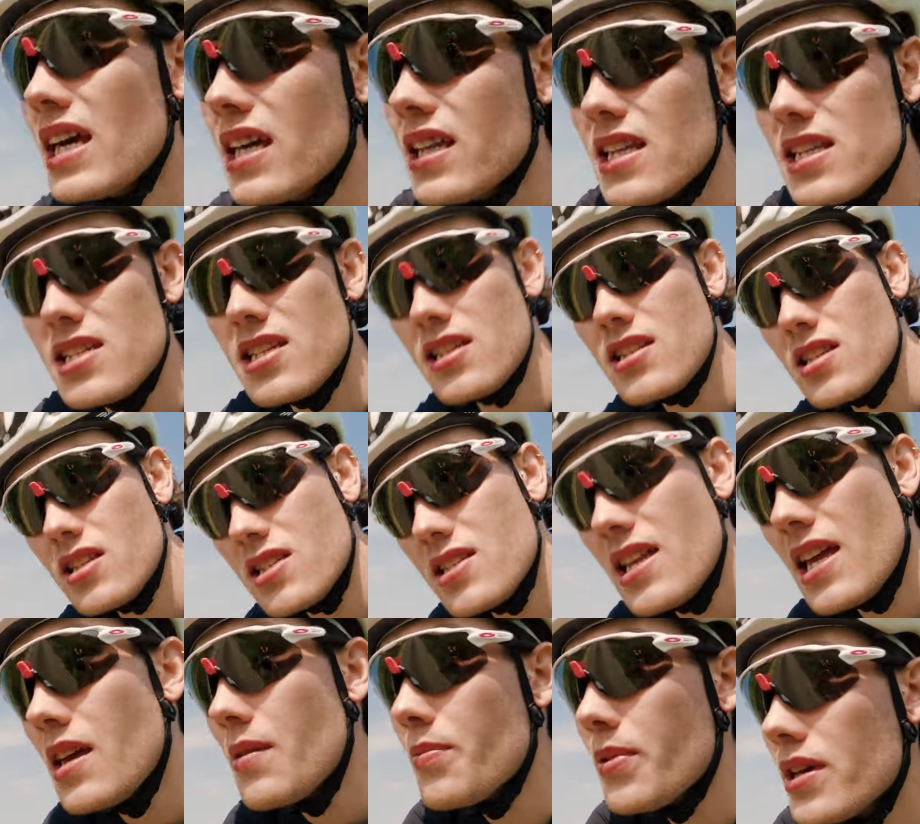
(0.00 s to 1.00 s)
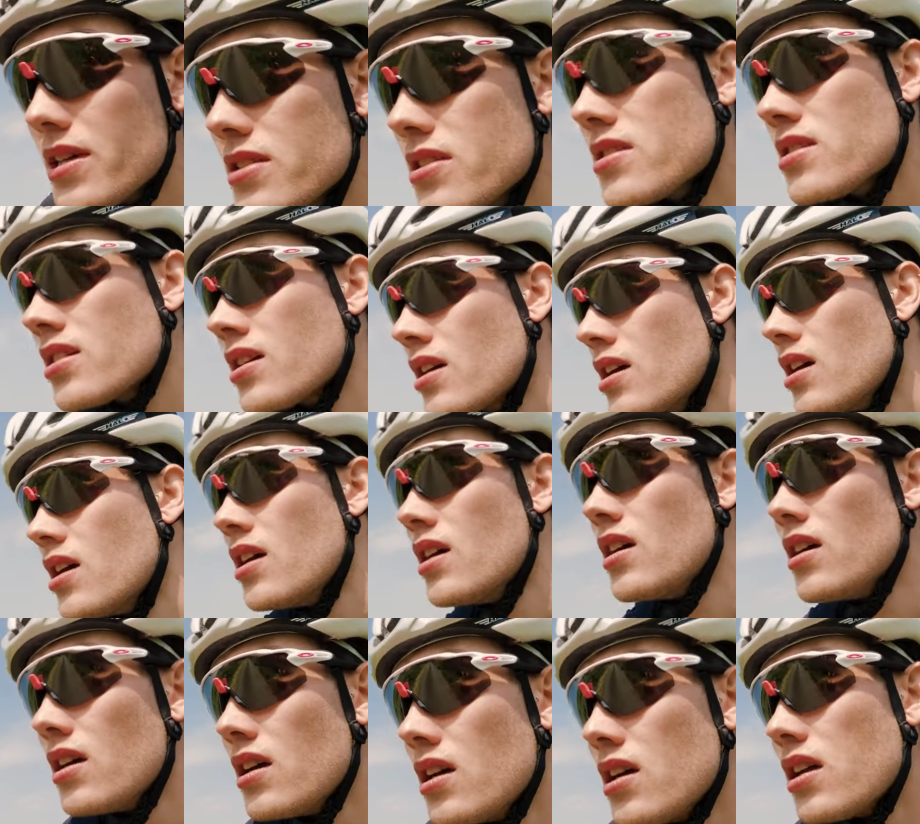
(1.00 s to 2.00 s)
think this is the steepest.
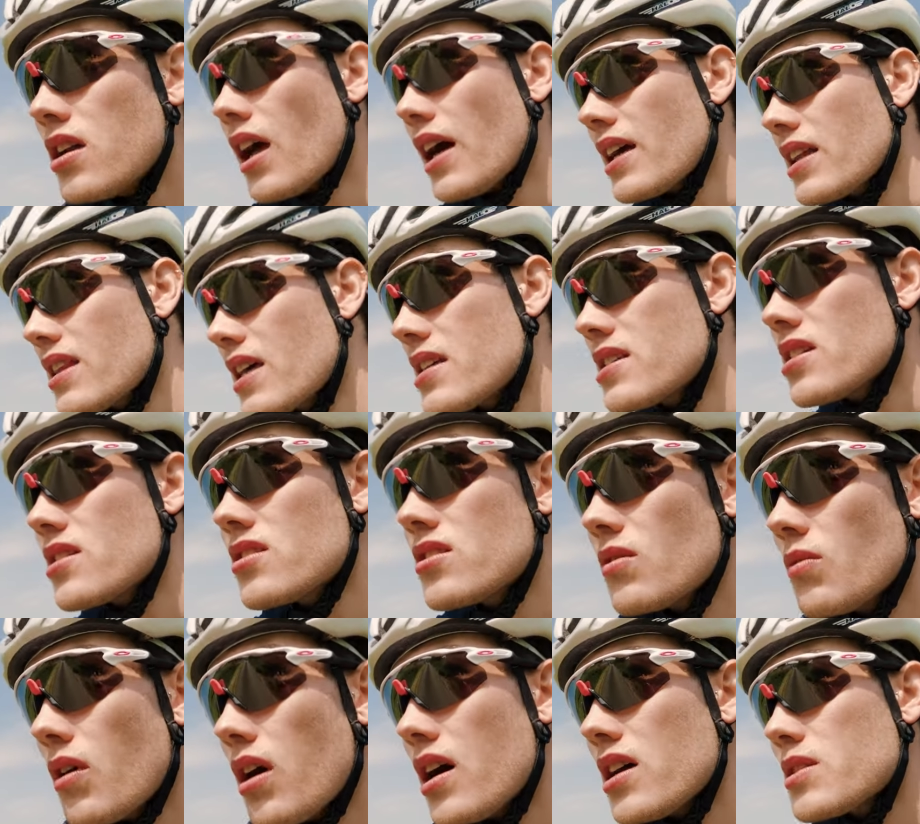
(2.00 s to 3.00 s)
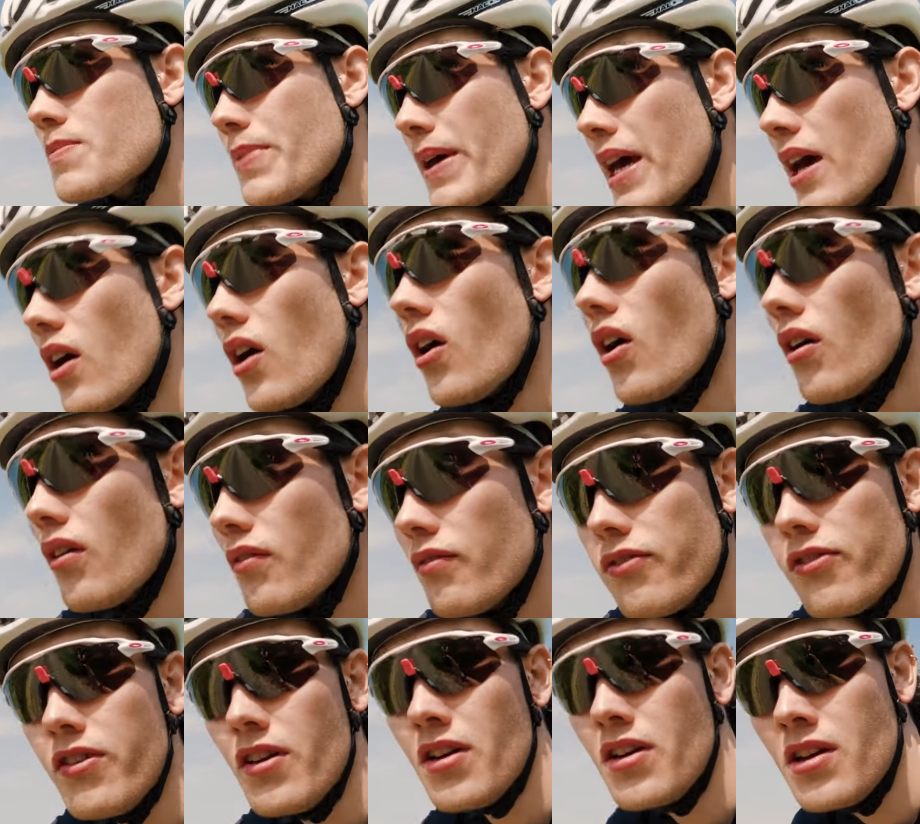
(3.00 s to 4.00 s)
Like, this is the worst bit
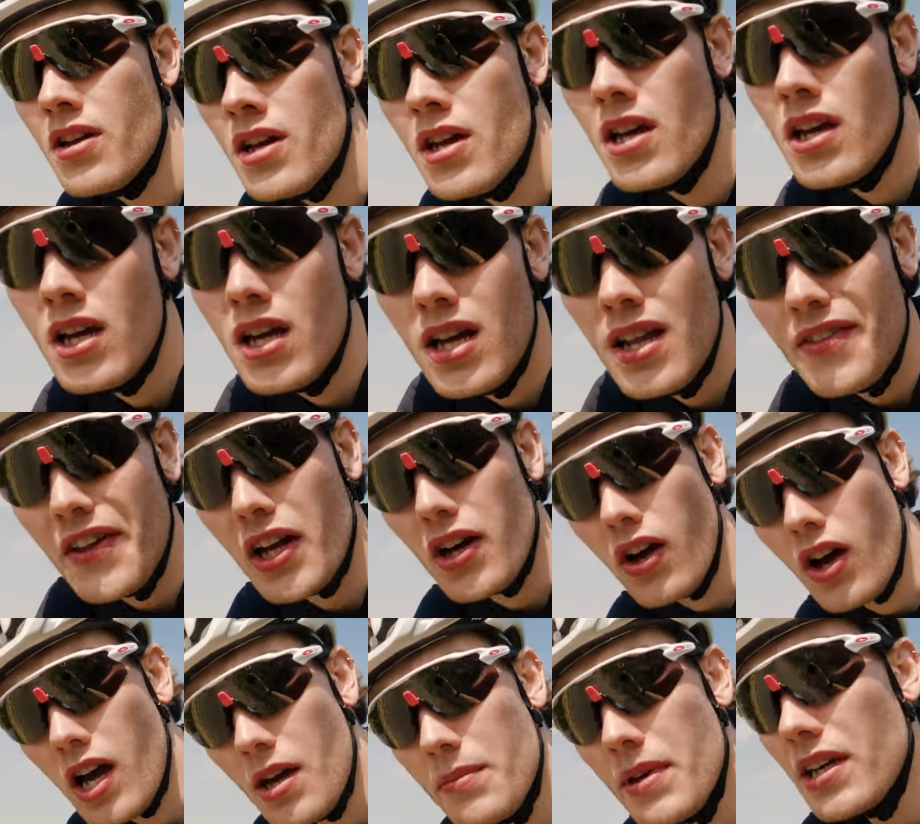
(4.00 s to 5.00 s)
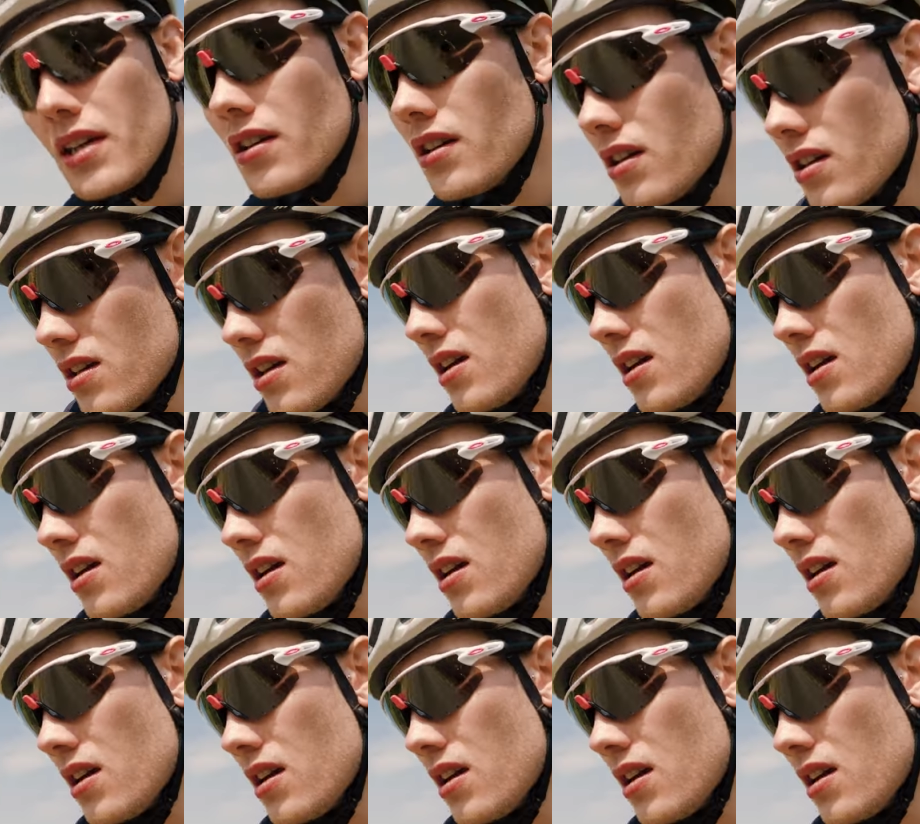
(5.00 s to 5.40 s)
of the climbing.